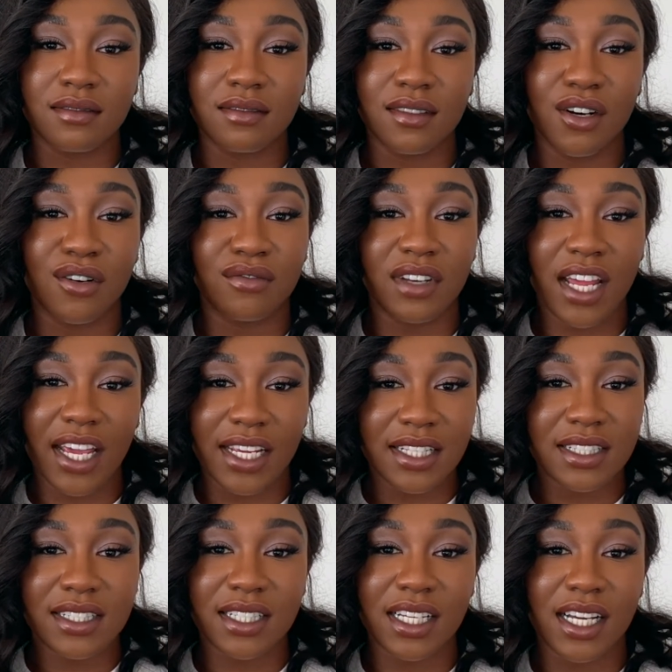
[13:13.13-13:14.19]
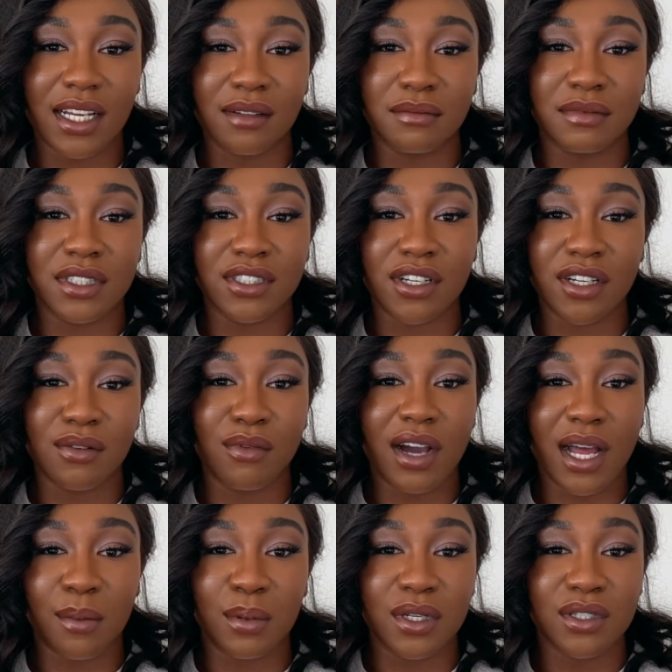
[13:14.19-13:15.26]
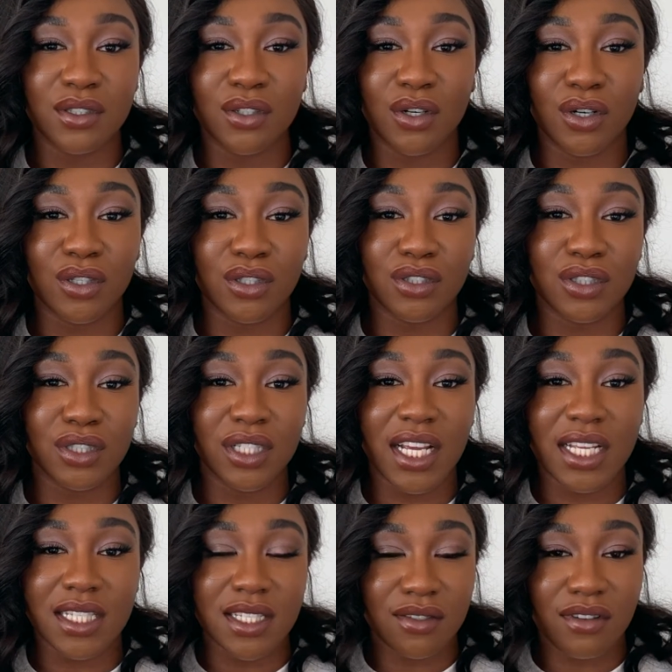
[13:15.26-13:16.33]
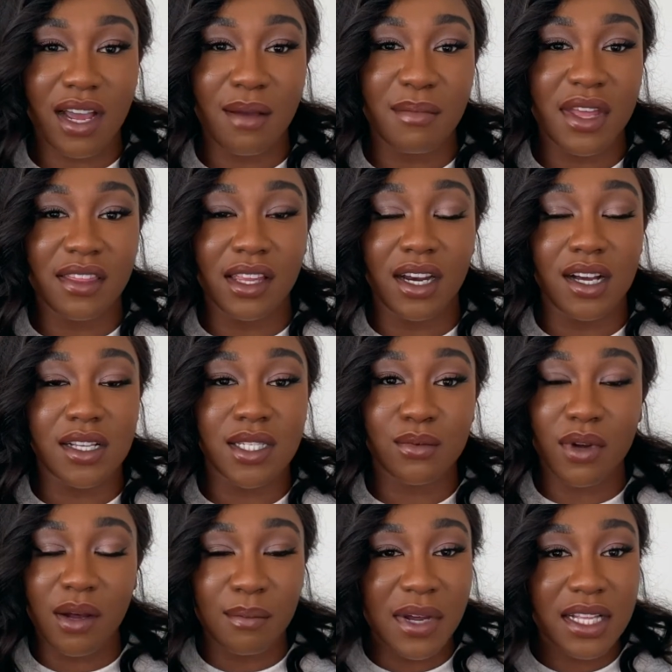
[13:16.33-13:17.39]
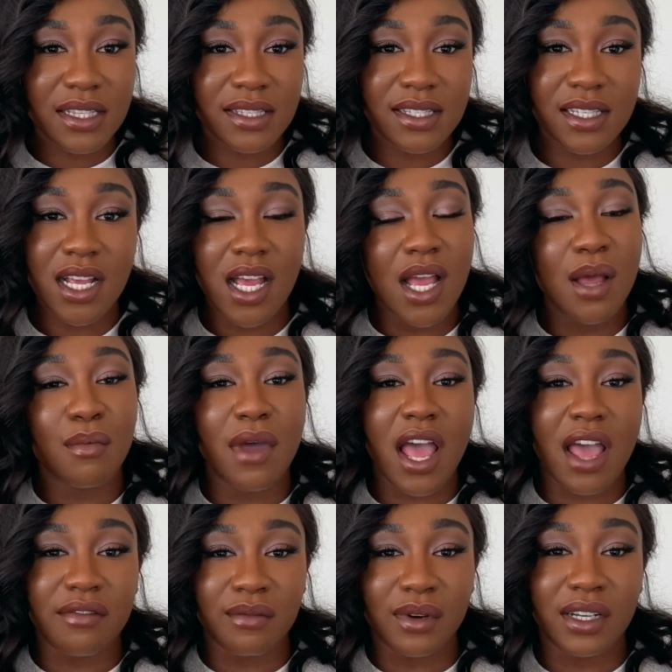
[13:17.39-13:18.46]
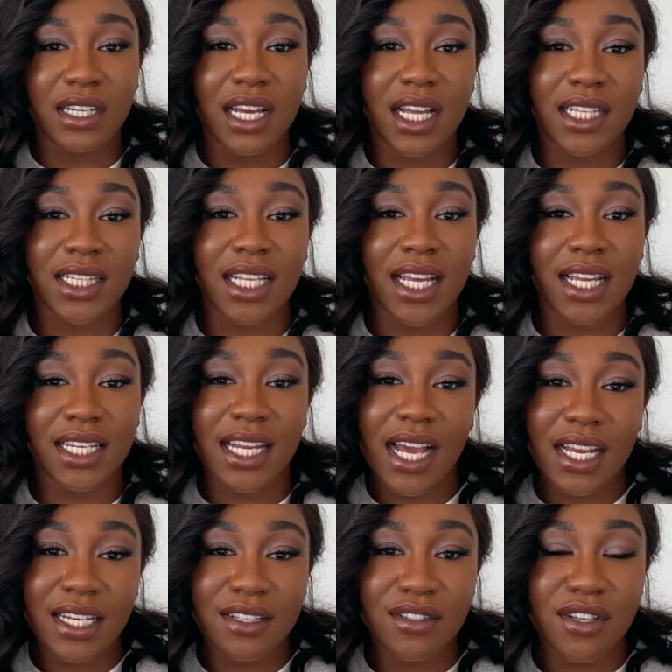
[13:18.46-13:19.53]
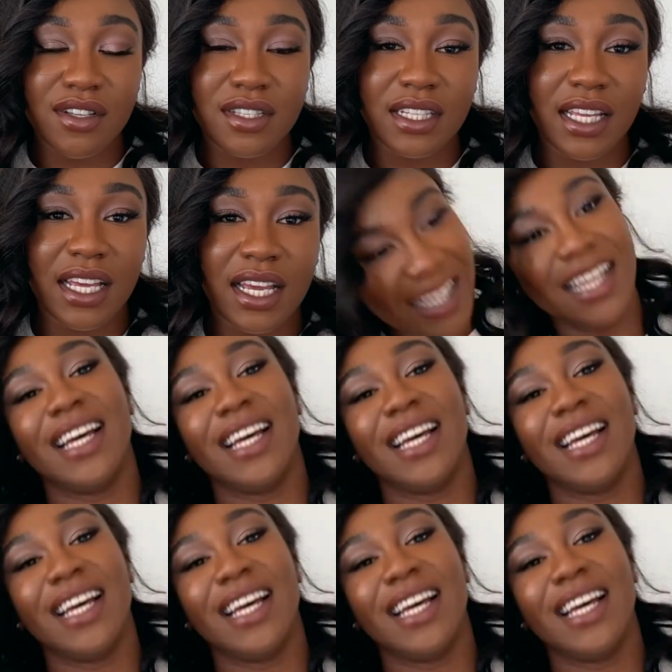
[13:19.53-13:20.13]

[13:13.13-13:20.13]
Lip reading: of late. I don't know what happened on Instagram in the last 12 months, but everyone and their nan is using it.